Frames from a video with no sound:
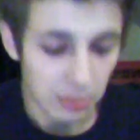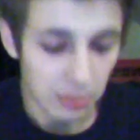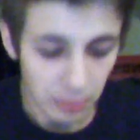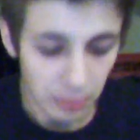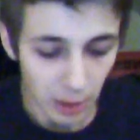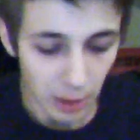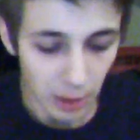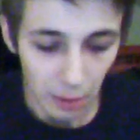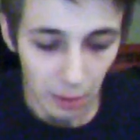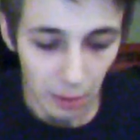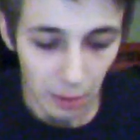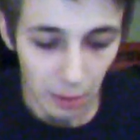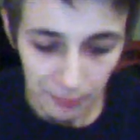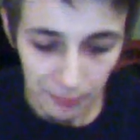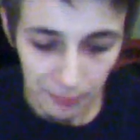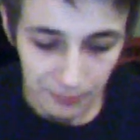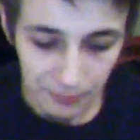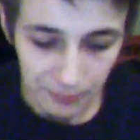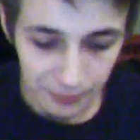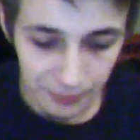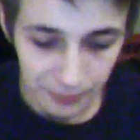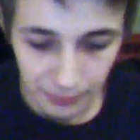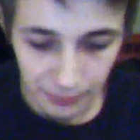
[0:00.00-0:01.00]
But anyway,
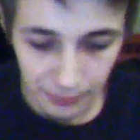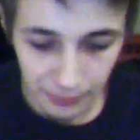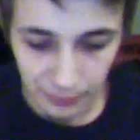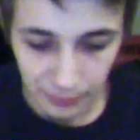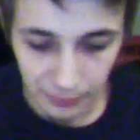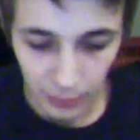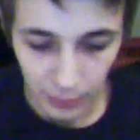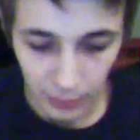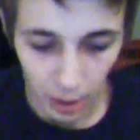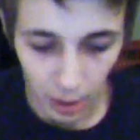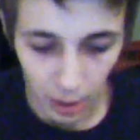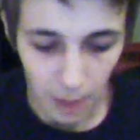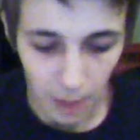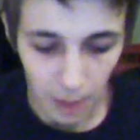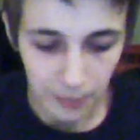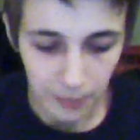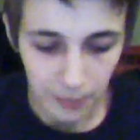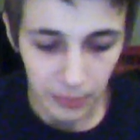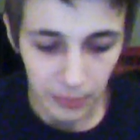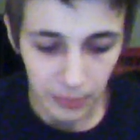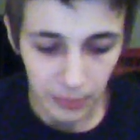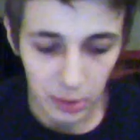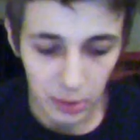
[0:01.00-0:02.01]

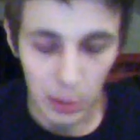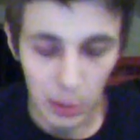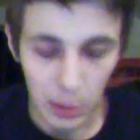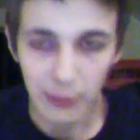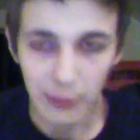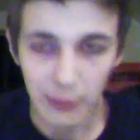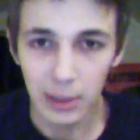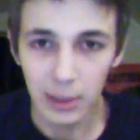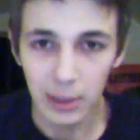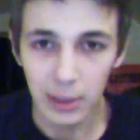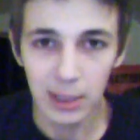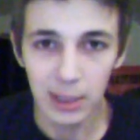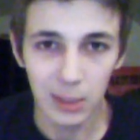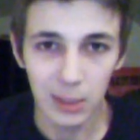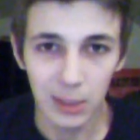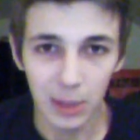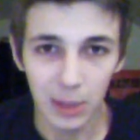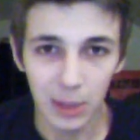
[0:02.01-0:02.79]
so after that scene,